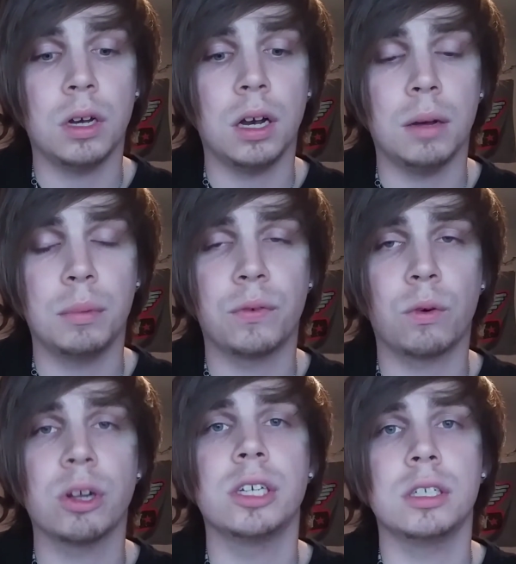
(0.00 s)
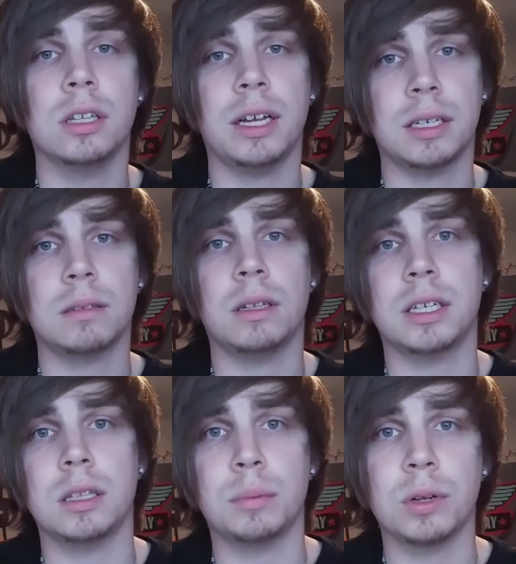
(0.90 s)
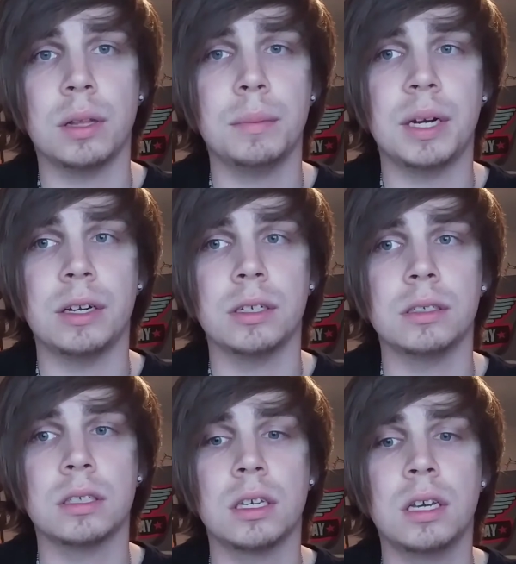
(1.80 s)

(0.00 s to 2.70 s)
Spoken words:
before you like in the preliminaries,